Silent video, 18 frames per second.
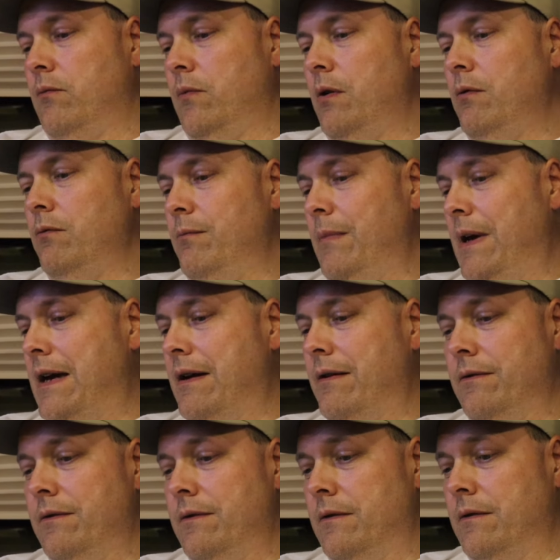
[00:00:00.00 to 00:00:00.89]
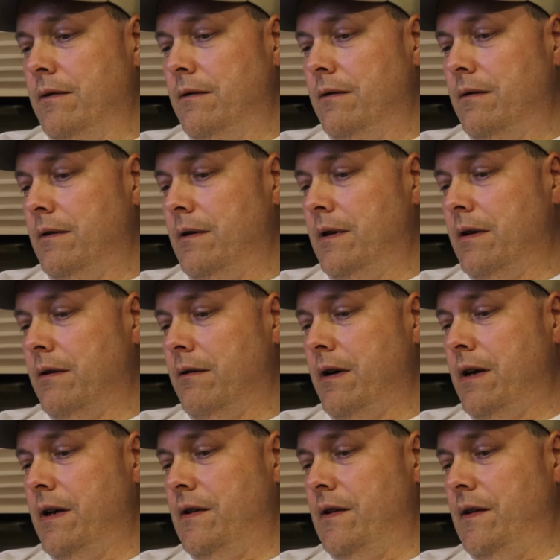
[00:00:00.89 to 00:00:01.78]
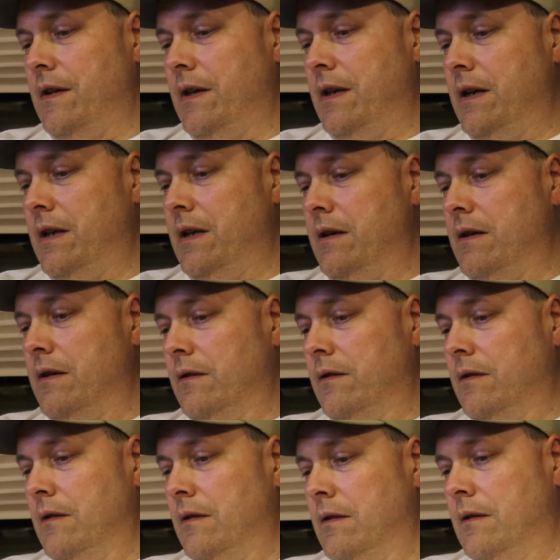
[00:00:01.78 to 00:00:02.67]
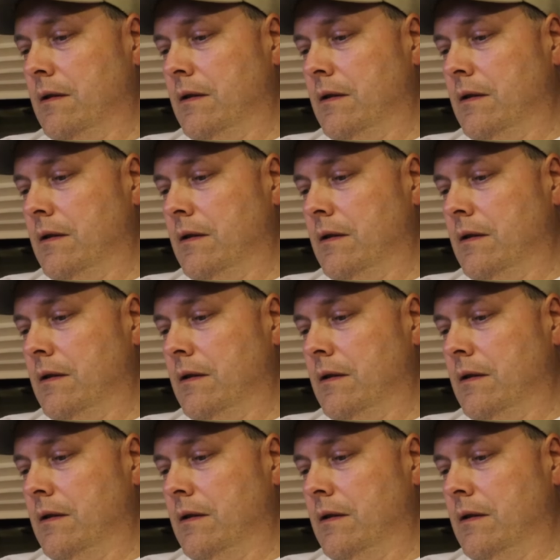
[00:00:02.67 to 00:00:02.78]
Roan Mountain, the crazy thing is,